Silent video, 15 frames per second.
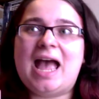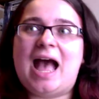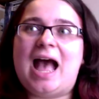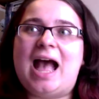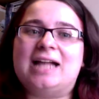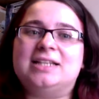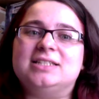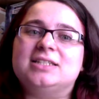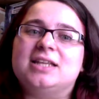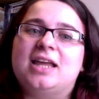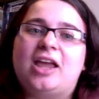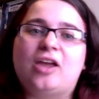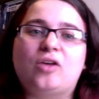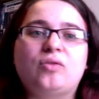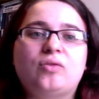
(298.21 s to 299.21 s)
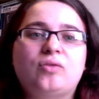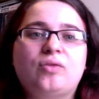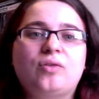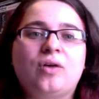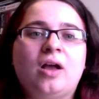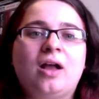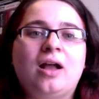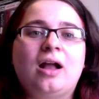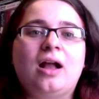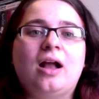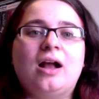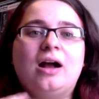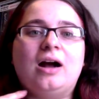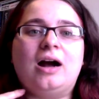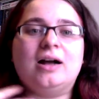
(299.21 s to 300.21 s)
And if
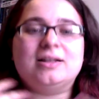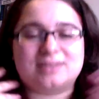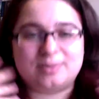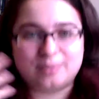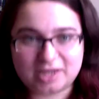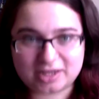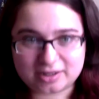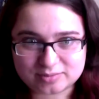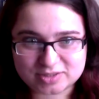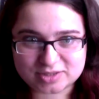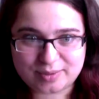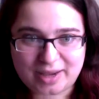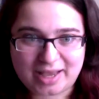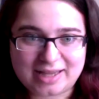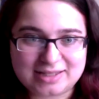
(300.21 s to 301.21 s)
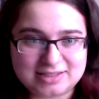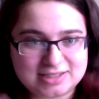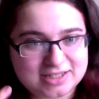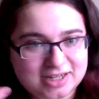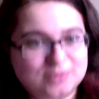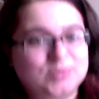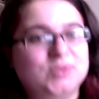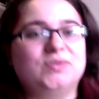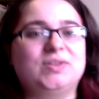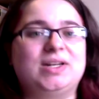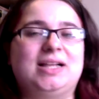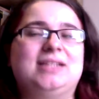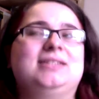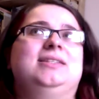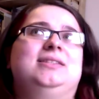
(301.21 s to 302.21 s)
something comes to my head in terms of
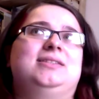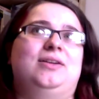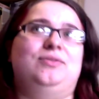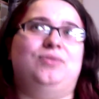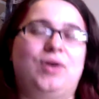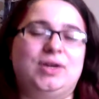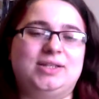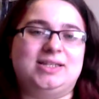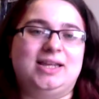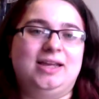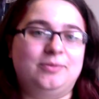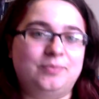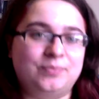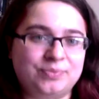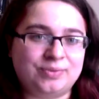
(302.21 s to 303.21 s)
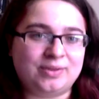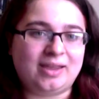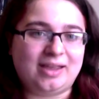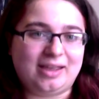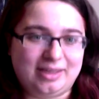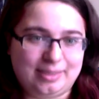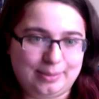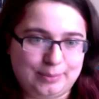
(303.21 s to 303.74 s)
analysis, I write it in the